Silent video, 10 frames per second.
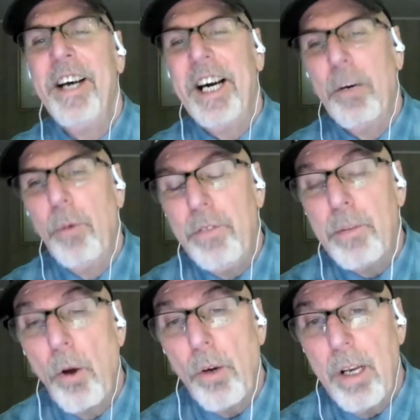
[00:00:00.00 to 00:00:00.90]
Uh, we've
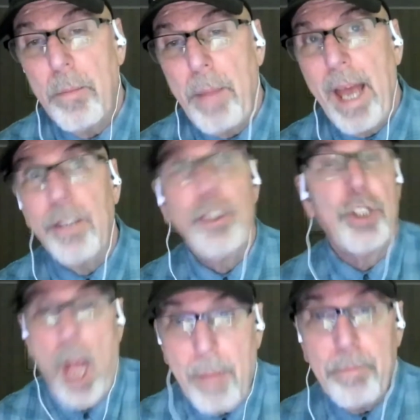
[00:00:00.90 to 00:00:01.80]
spoken about
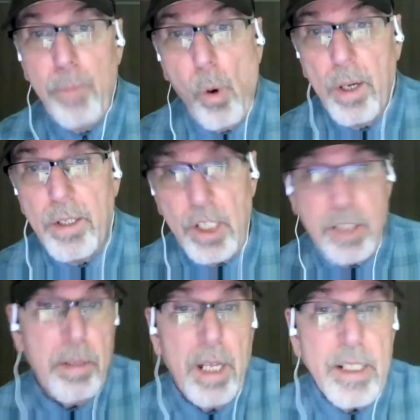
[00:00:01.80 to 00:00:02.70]
job boards
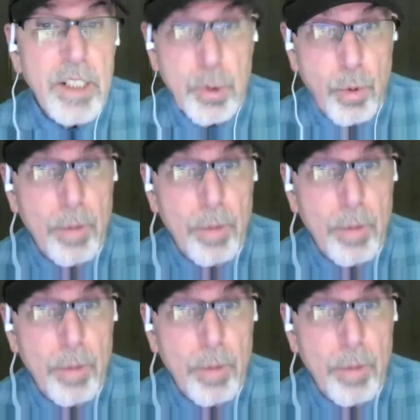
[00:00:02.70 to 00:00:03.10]
as places